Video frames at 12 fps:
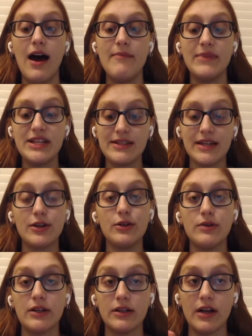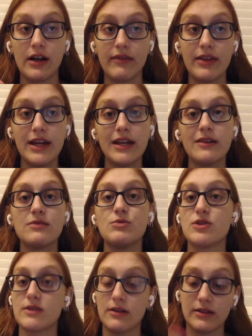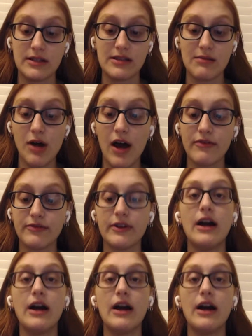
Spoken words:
This included a lot of things. I'm just going to list them off.